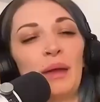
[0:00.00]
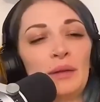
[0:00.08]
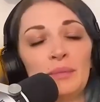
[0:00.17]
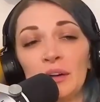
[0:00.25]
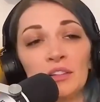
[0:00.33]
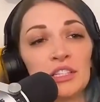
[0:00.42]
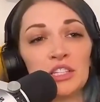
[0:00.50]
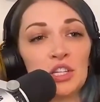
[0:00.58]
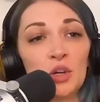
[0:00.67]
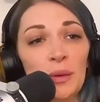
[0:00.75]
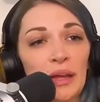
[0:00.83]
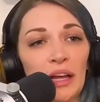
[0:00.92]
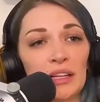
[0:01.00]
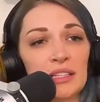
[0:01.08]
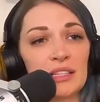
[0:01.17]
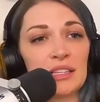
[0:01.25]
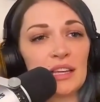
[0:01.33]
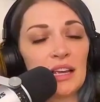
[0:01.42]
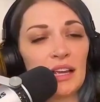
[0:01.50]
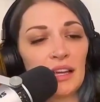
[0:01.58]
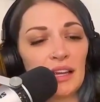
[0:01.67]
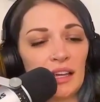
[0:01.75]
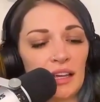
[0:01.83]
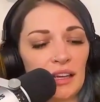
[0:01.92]
paying penalties too because
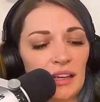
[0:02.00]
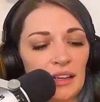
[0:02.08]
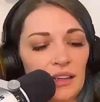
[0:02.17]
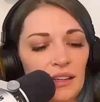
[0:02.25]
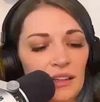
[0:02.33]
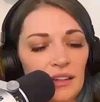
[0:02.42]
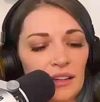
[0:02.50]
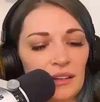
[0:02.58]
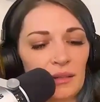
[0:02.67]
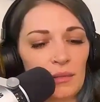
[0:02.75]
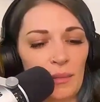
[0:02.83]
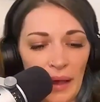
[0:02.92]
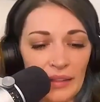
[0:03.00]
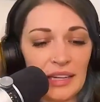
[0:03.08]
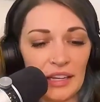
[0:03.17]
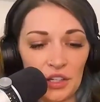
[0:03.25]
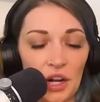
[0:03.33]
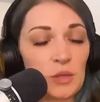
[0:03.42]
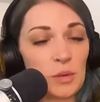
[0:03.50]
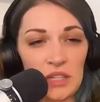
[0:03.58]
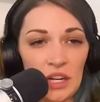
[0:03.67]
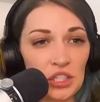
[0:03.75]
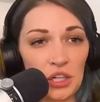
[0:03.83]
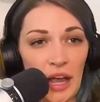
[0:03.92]
he MECT it, and you're not supposed
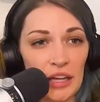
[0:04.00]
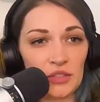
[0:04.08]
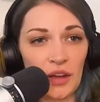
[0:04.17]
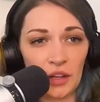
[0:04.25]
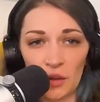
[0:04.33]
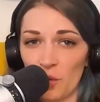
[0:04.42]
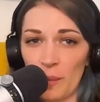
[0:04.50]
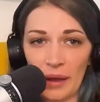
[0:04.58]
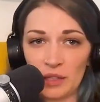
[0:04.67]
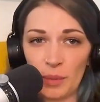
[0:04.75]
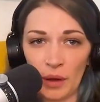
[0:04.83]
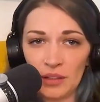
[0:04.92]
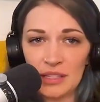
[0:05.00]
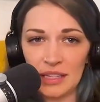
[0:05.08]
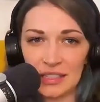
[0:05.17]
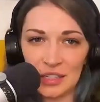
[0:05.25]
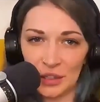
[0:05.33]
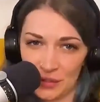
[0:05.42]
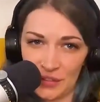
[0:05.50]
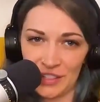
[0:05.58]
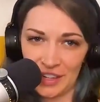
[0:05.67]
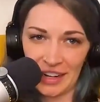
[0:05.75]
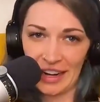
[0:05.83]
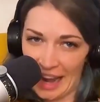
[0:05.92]
to touch your cash value of a MECT policy until you're
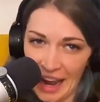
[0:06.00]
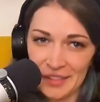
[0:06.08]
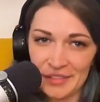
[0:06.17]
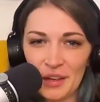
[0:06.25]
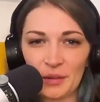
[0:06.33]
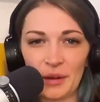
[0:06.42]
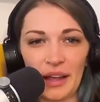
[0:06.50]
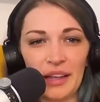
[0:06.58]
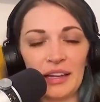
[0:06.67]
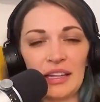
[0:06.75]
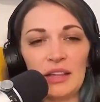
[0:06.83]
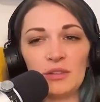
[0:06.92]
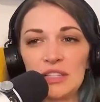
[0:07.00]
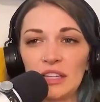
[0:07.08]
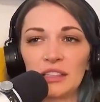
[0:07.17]
59 and a half right? And he was